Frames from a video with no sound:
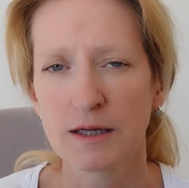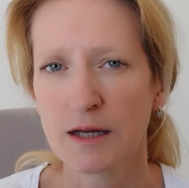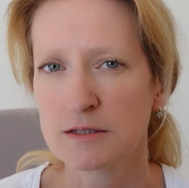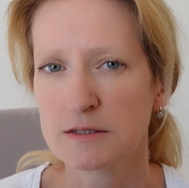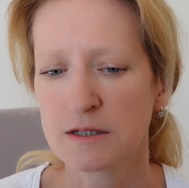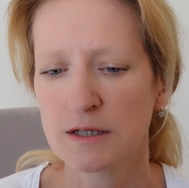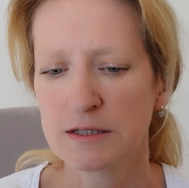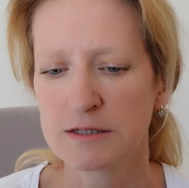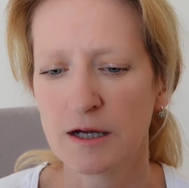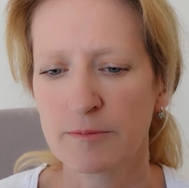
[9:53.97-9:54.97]
gets
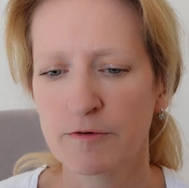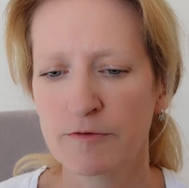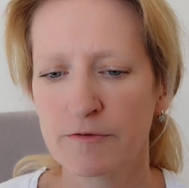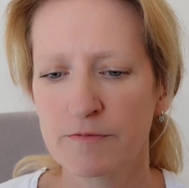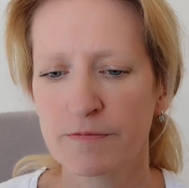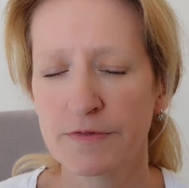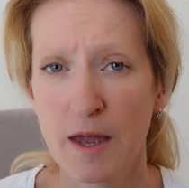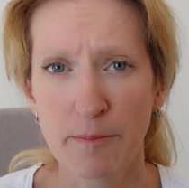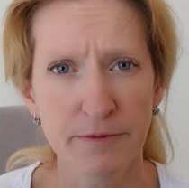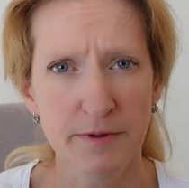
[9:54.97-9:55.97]
a type of
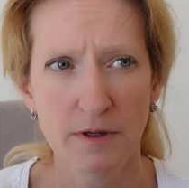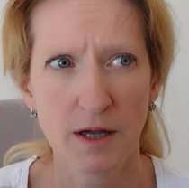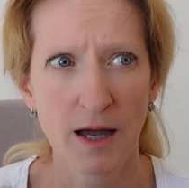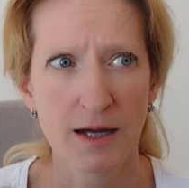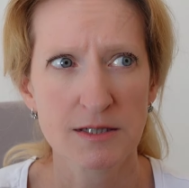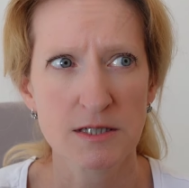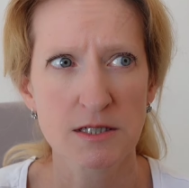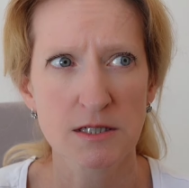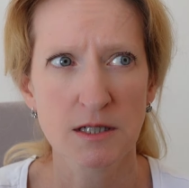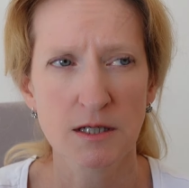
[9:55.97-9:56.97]
depth
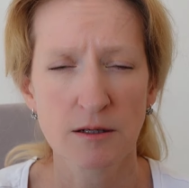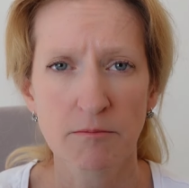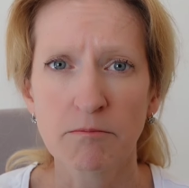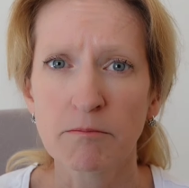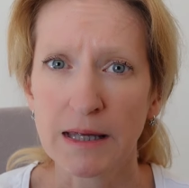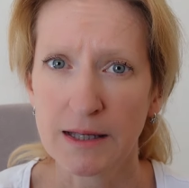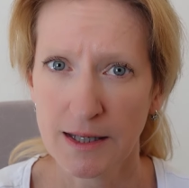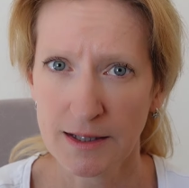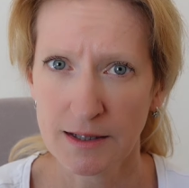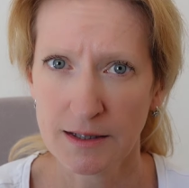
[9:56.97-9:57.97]
and
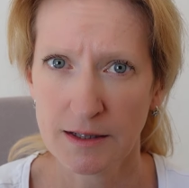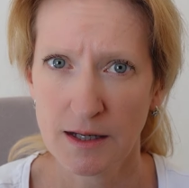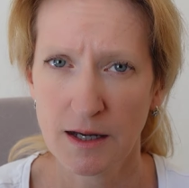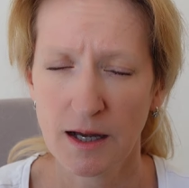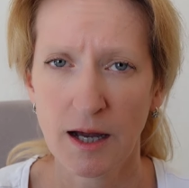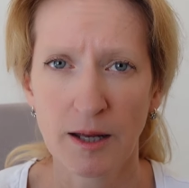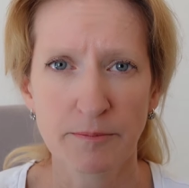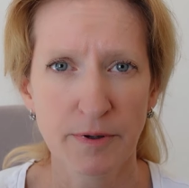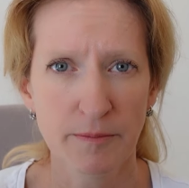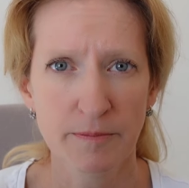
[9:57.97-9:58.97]
meaning
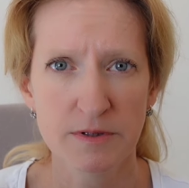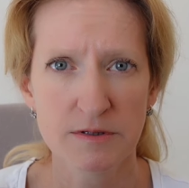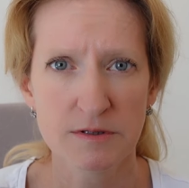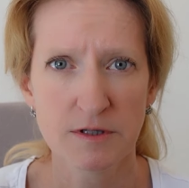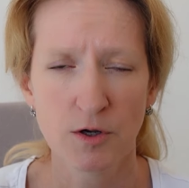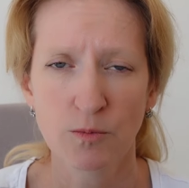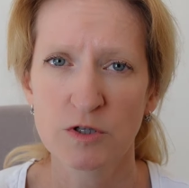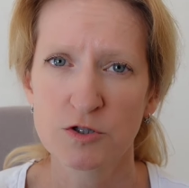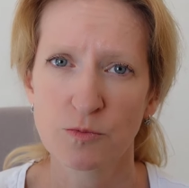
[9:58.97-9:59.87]
and purpose which